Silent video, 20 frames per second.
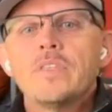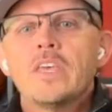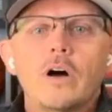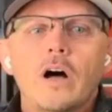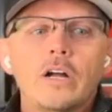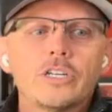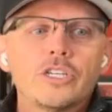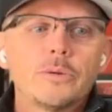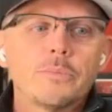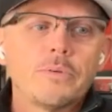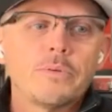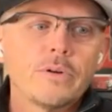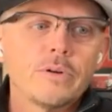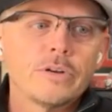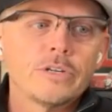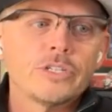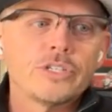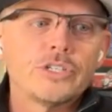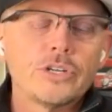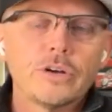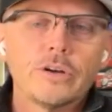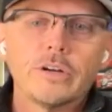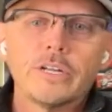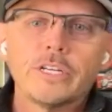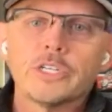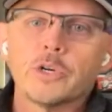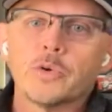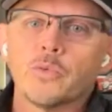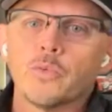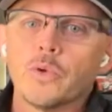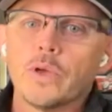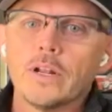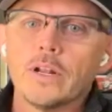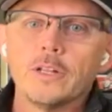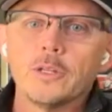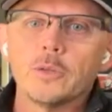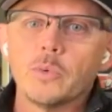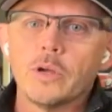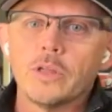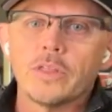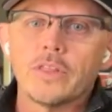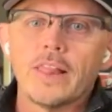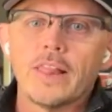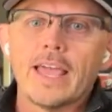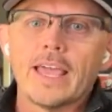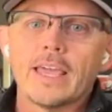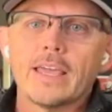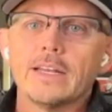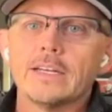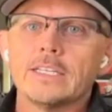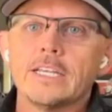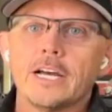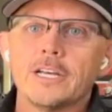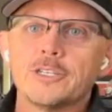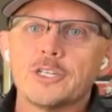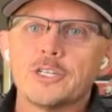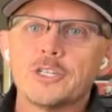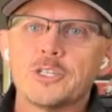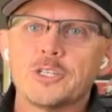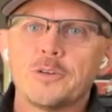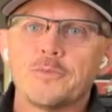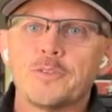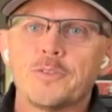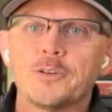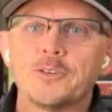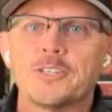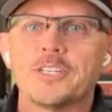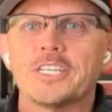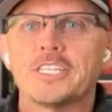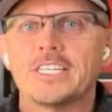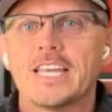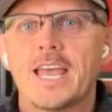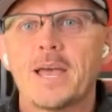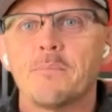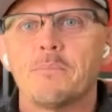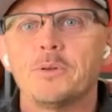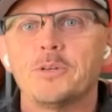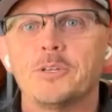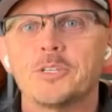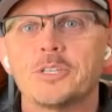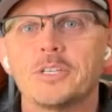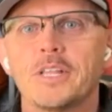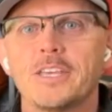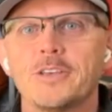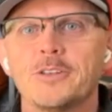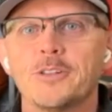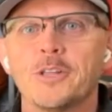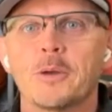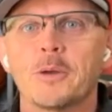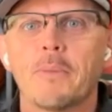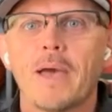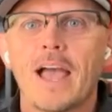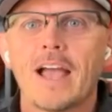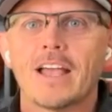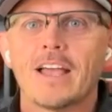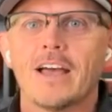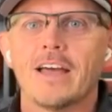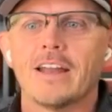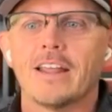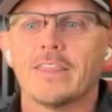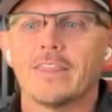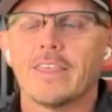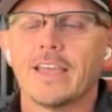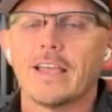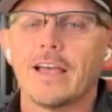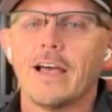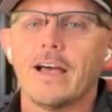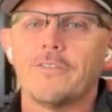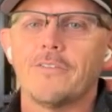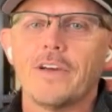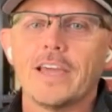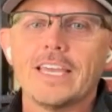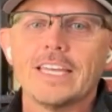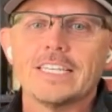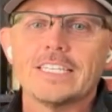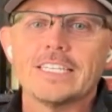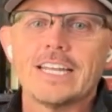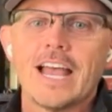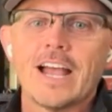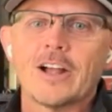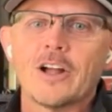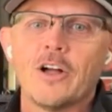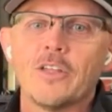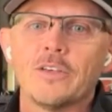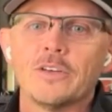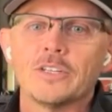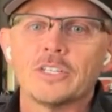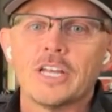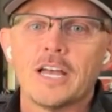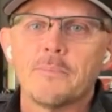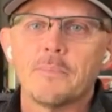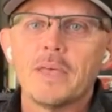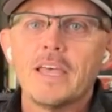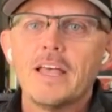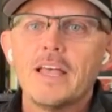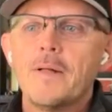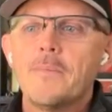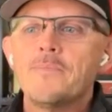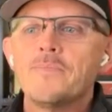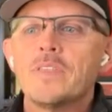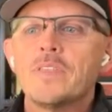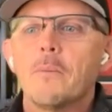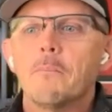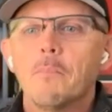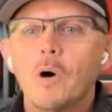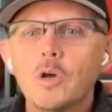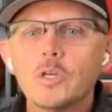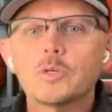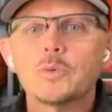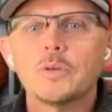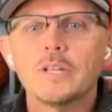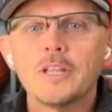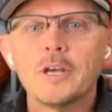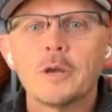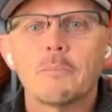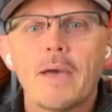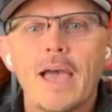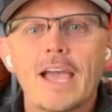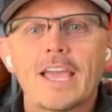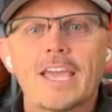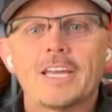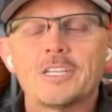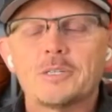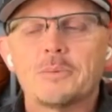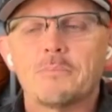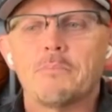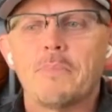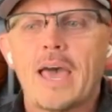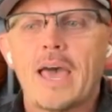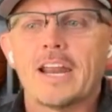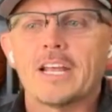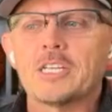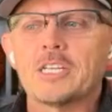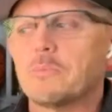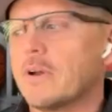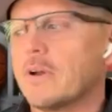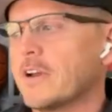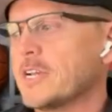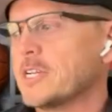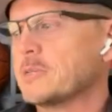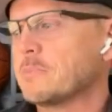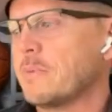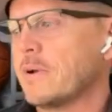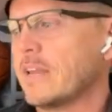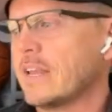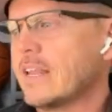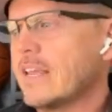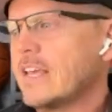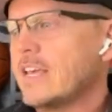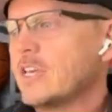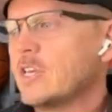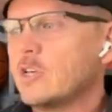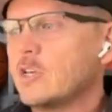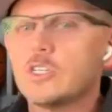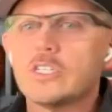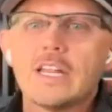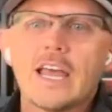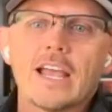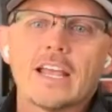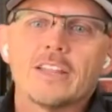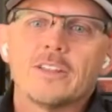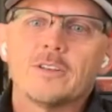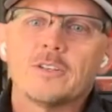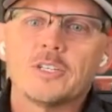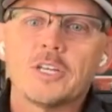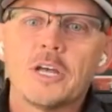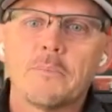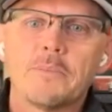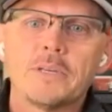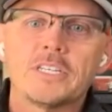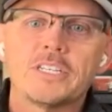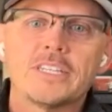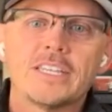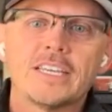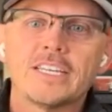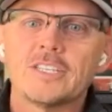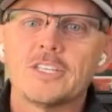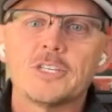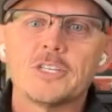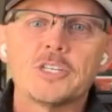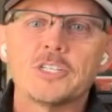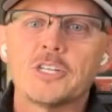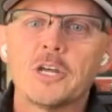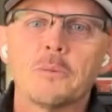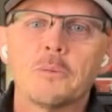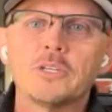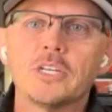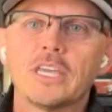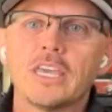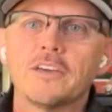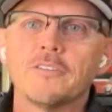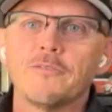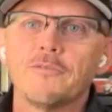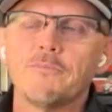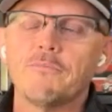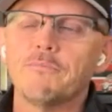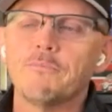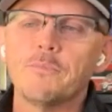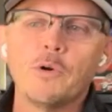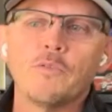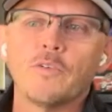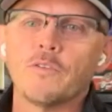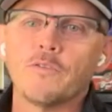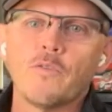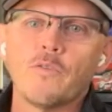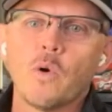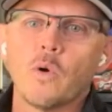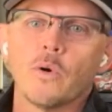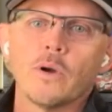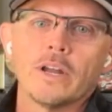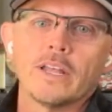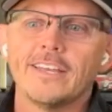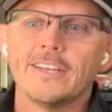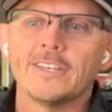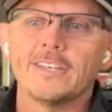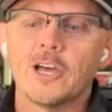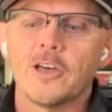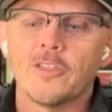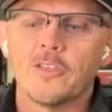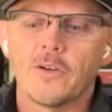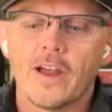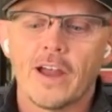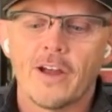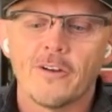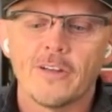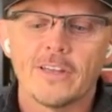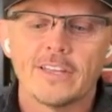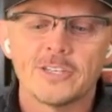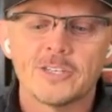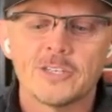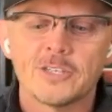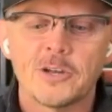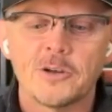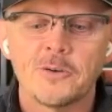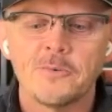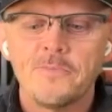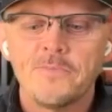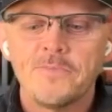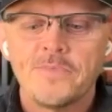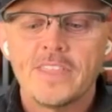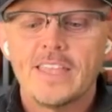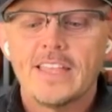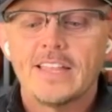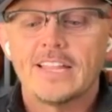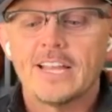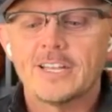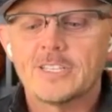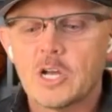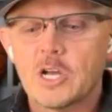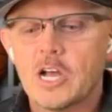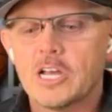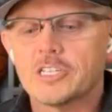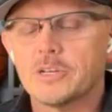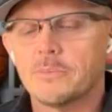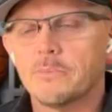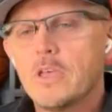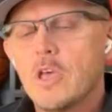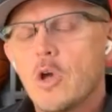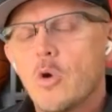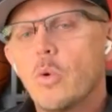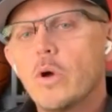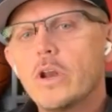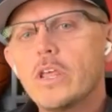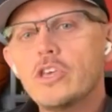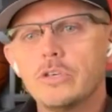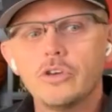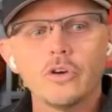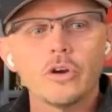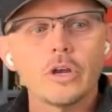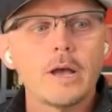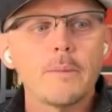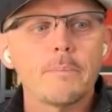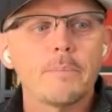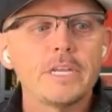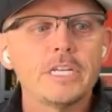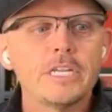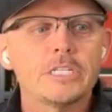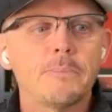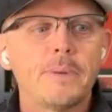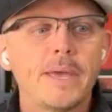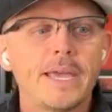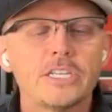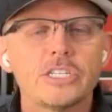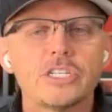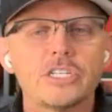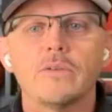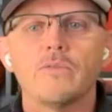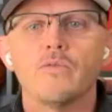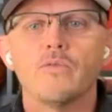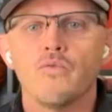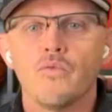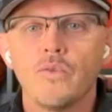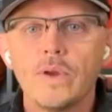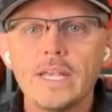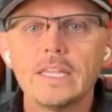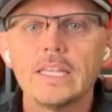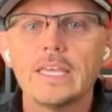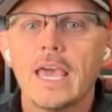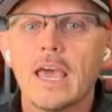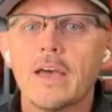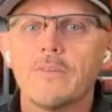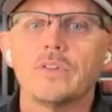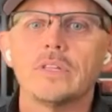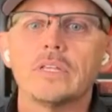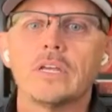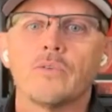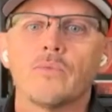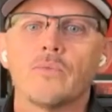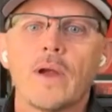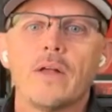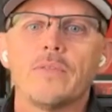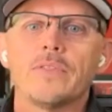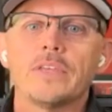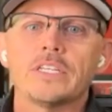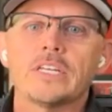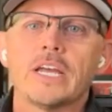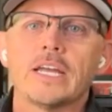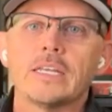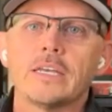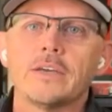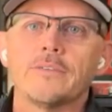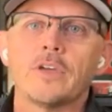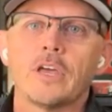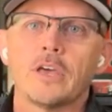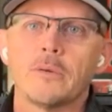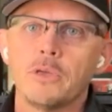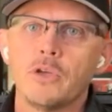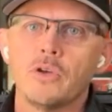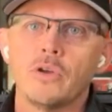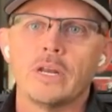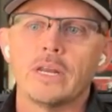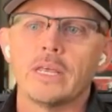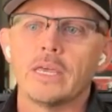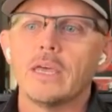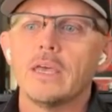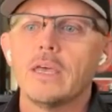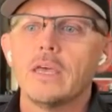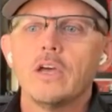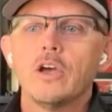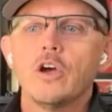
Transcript: entrepreneurs' journeys are riddled with like dozens of those examples that you look back on and think, if I could stack all those up, most would look back at as a bad experience, but you're stacking those up as things that just helped you get moving forward into other areas. So that's awesome. What your company is based really heavily around this idea of community.